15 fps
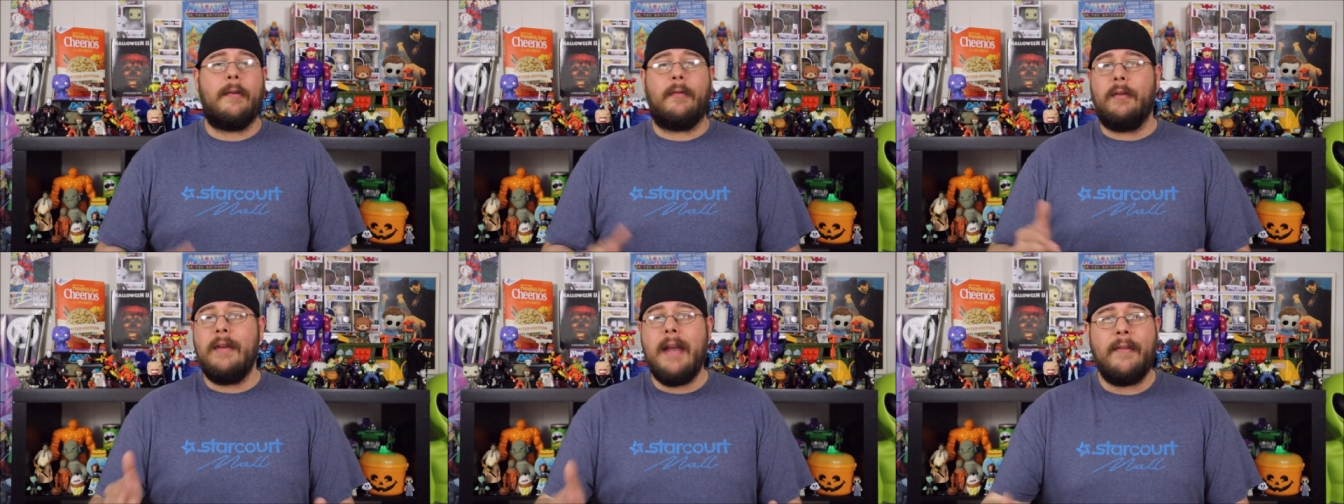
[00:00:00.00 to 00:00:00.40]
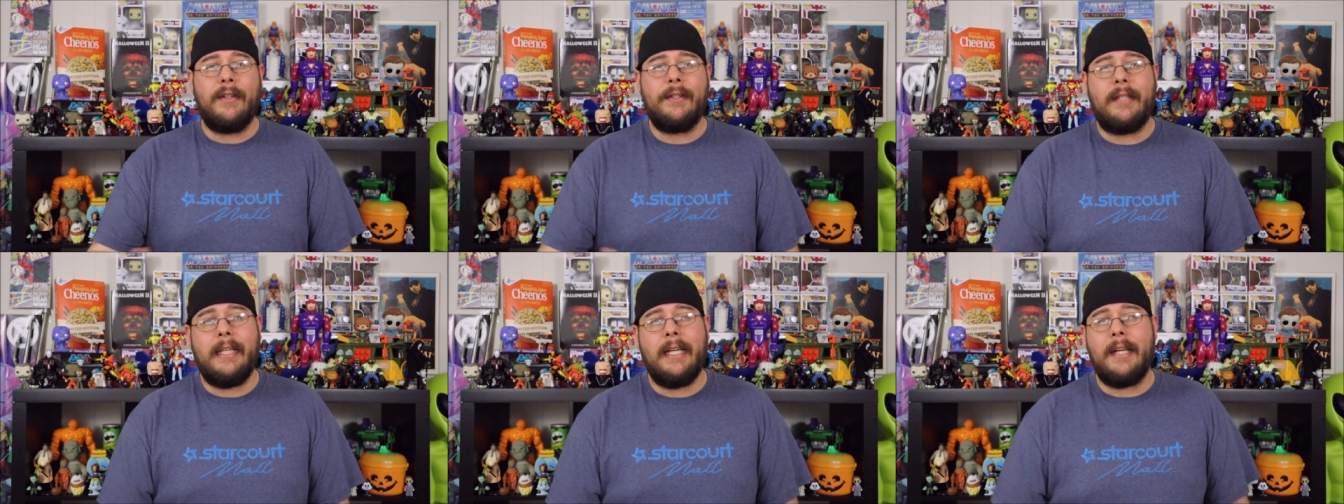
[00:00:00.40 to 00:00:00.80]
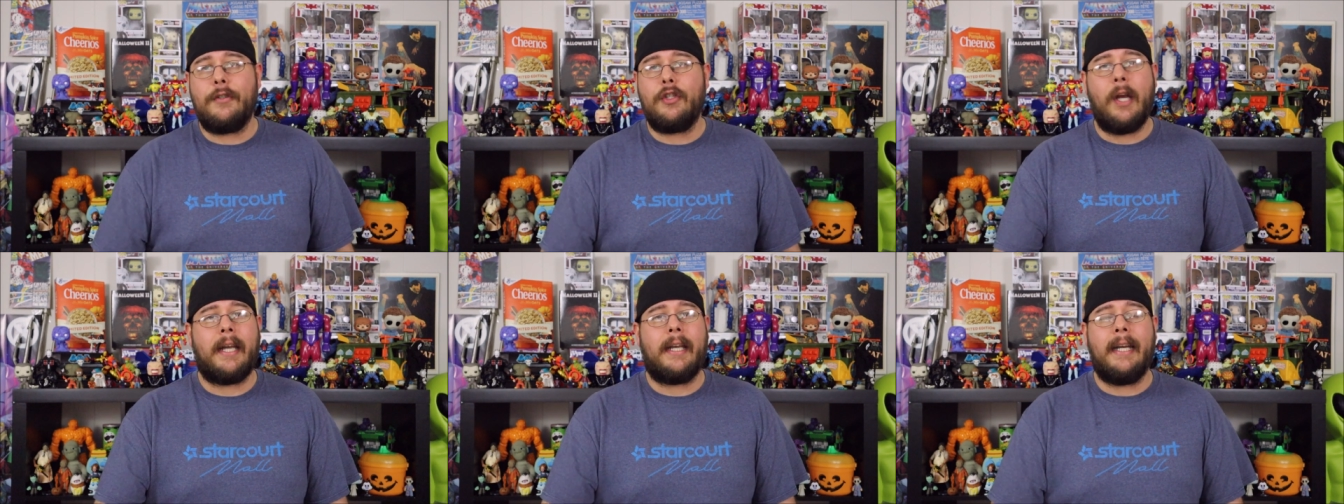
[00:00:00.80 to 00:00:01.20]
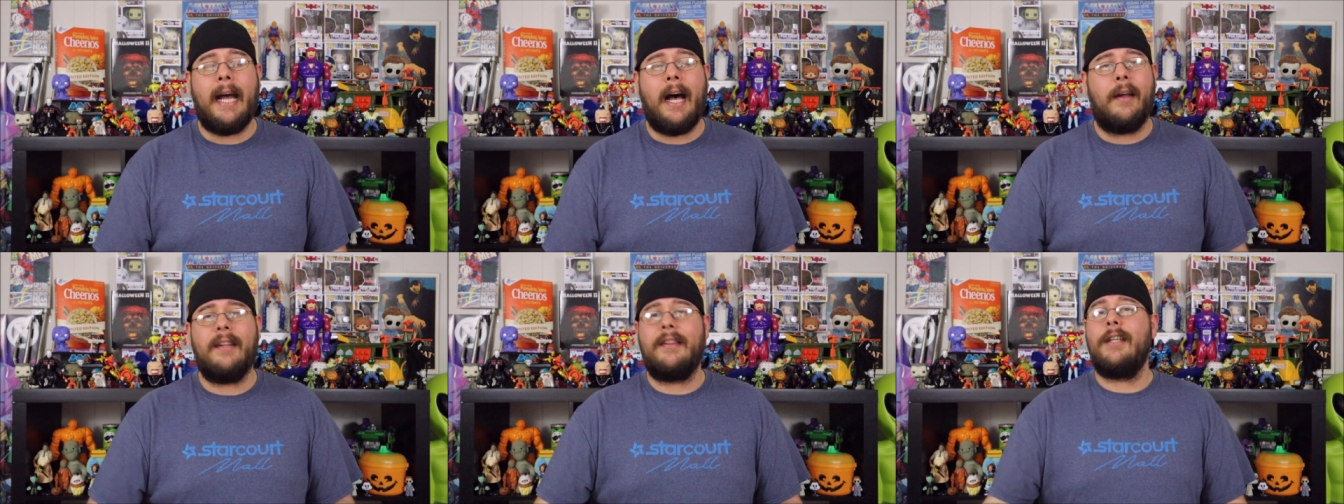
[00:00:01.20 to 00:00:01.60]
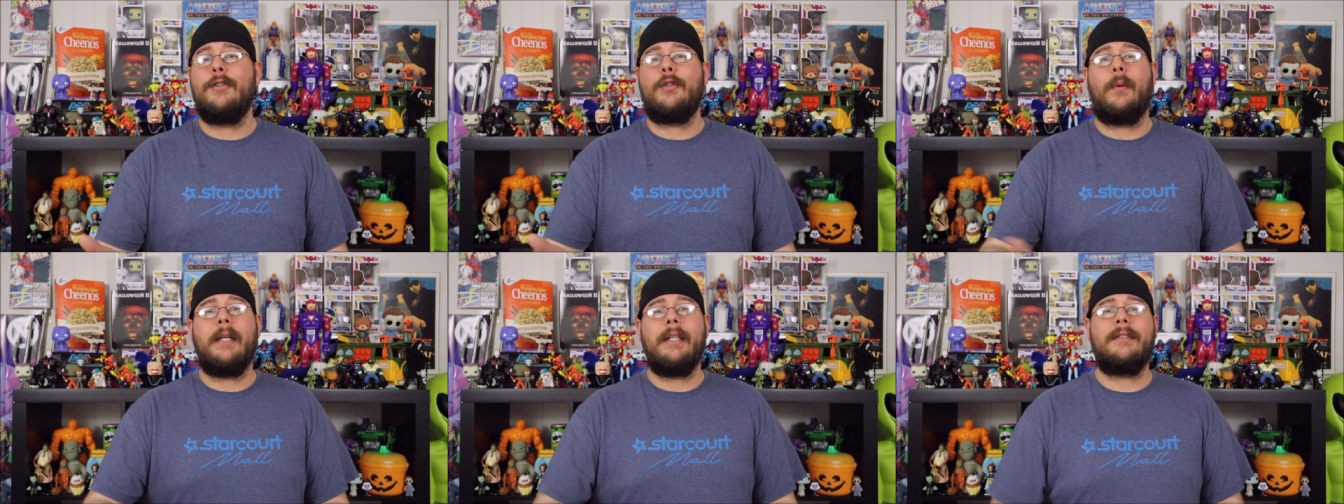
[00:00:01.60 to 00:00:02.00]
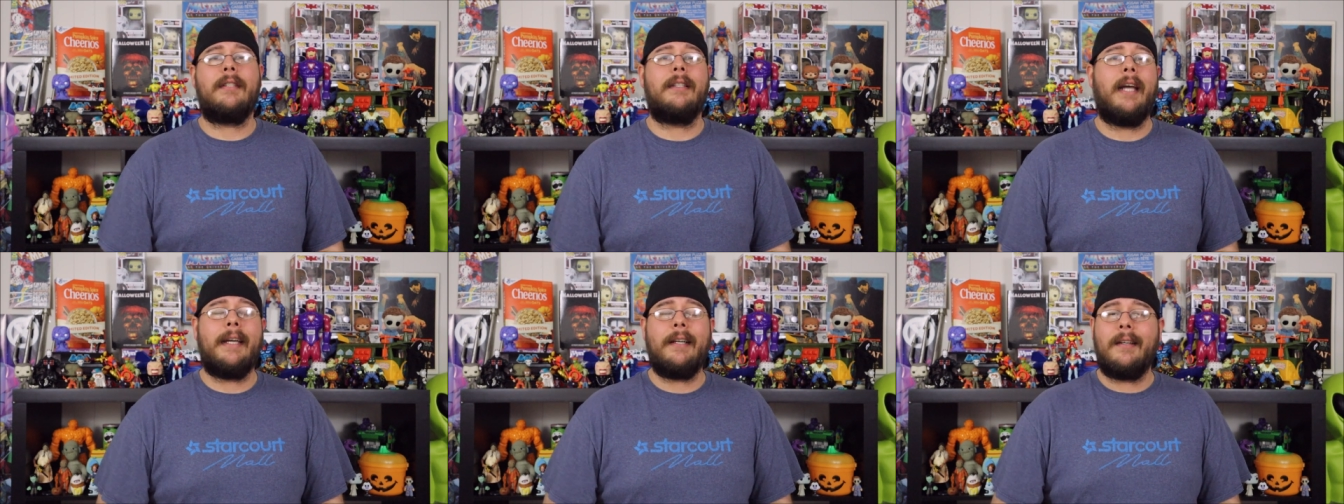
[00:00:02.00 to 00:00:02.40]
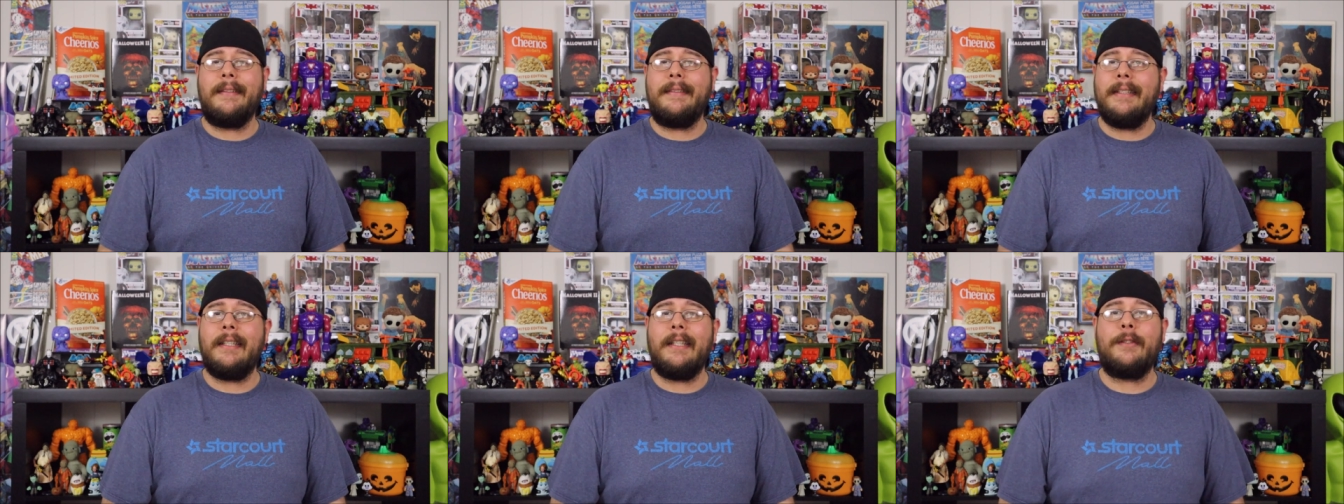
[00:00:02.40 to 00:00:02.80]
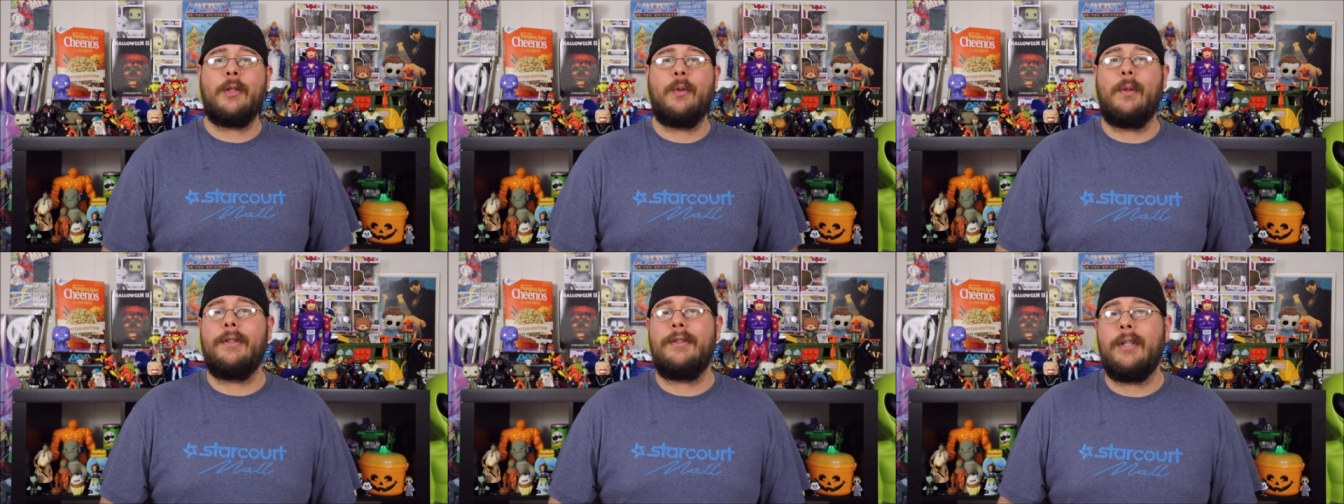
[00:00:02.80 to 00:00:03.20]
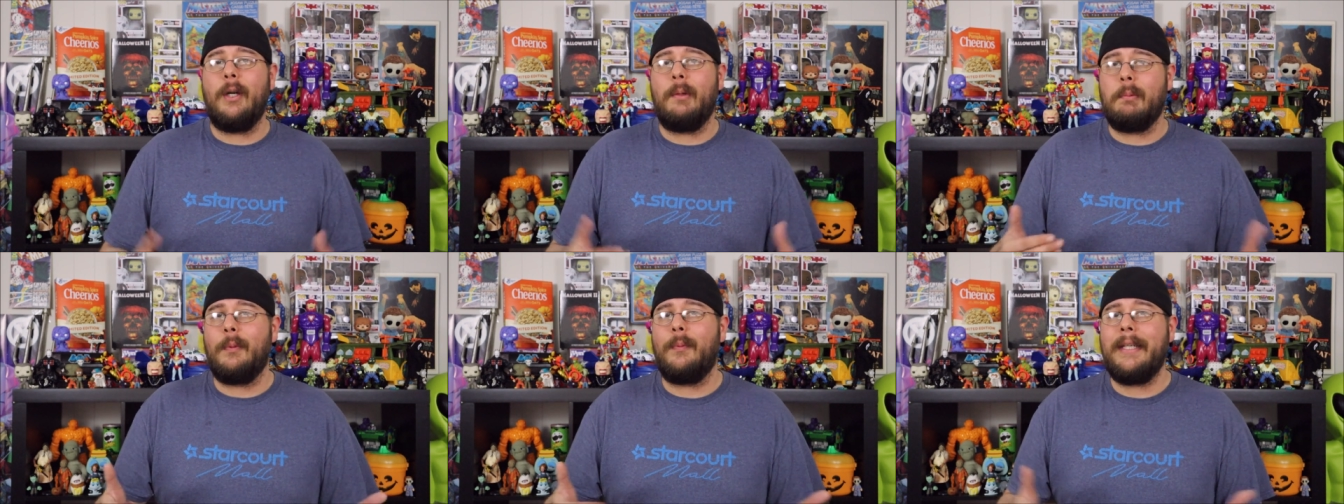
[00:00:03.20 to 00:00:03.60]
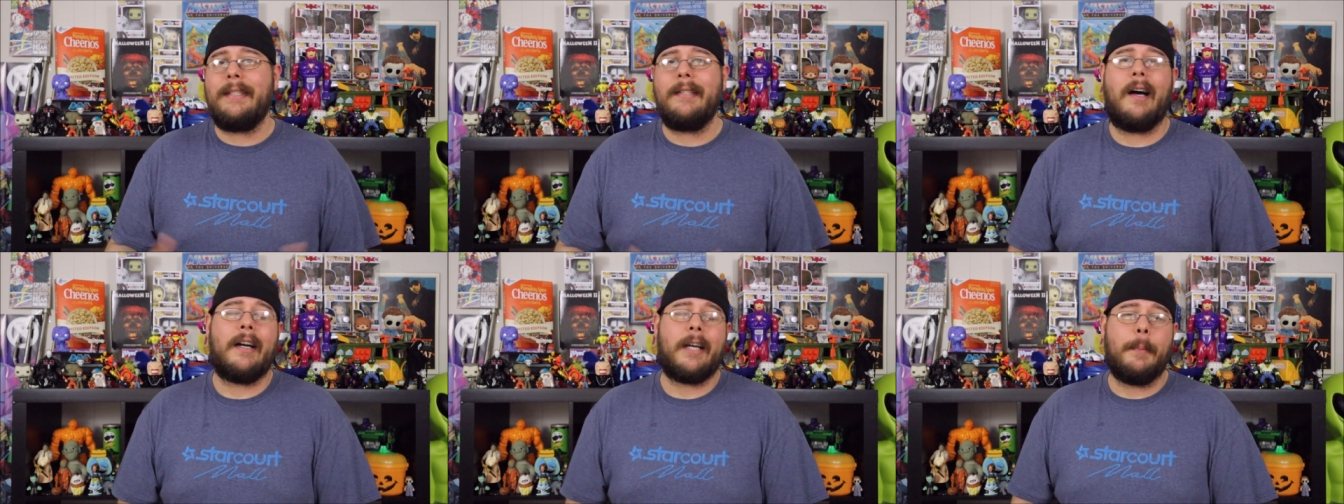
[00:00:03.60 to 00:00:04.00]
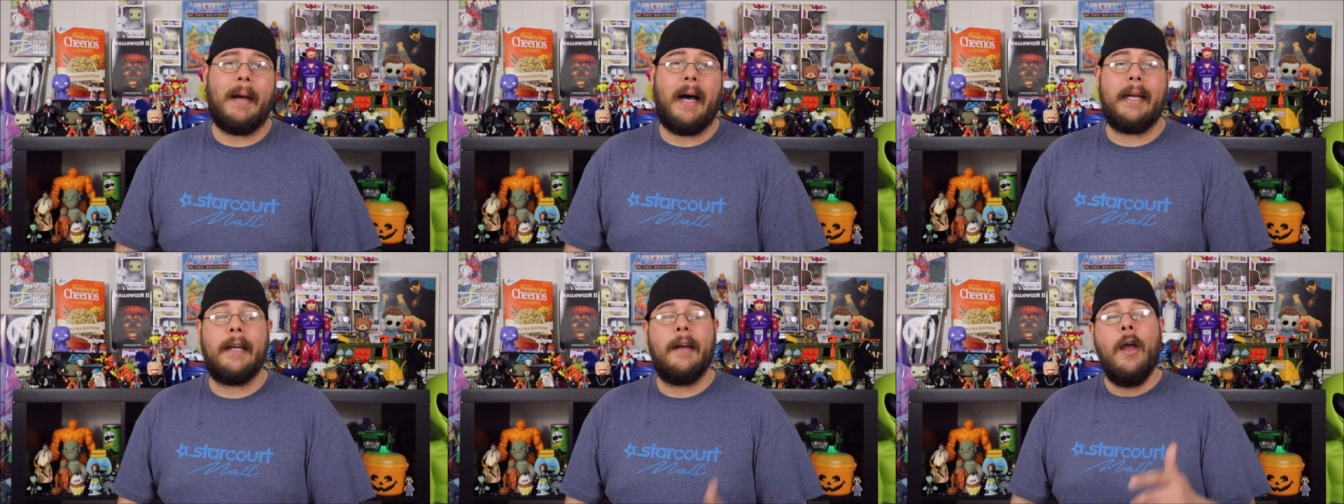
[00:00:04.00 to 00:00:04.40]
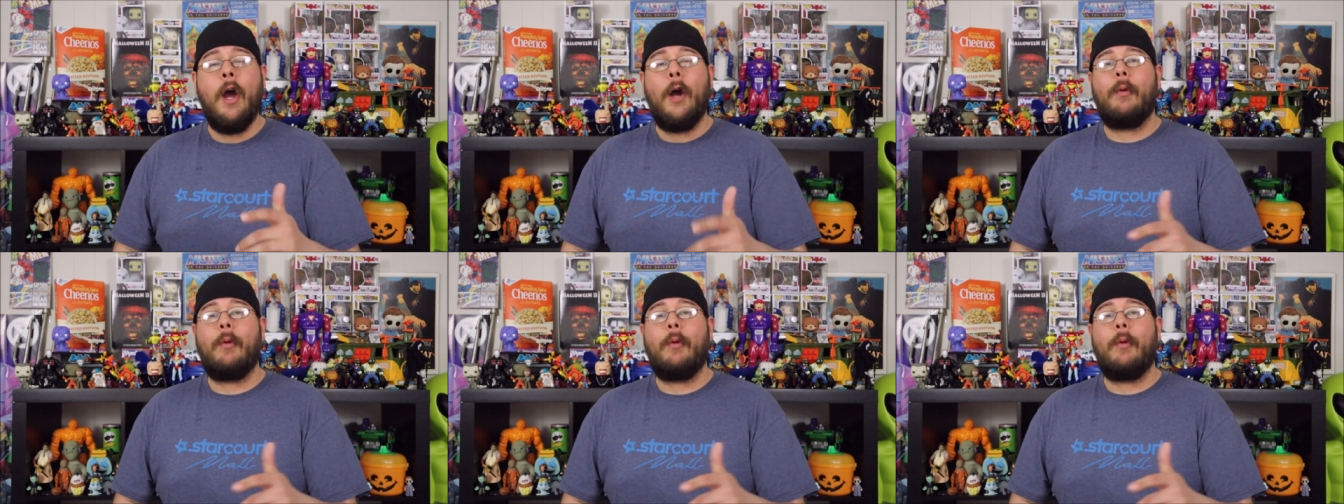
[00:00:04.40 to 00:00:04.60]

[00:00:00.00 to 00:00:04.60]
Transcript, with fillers: If you've never seen it, check it out, and then join us tonight on Dylan's Horror Show when we talk about it.